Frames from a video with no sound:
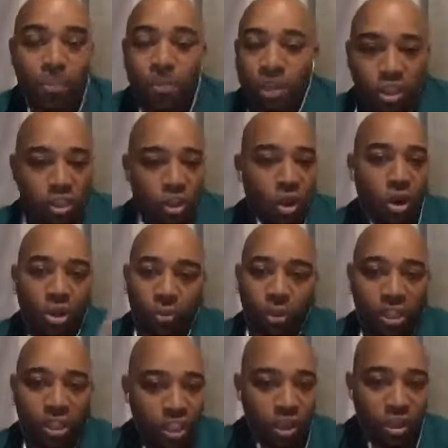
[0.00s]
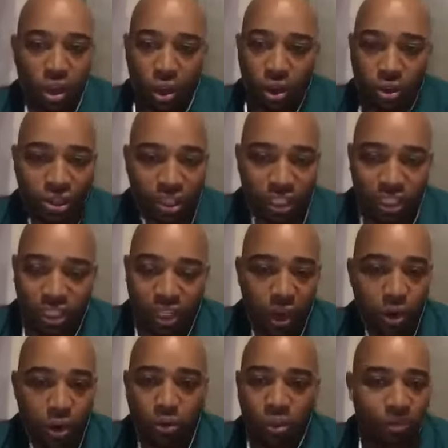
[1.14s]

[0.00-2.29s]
as long as we continue to earn CTOs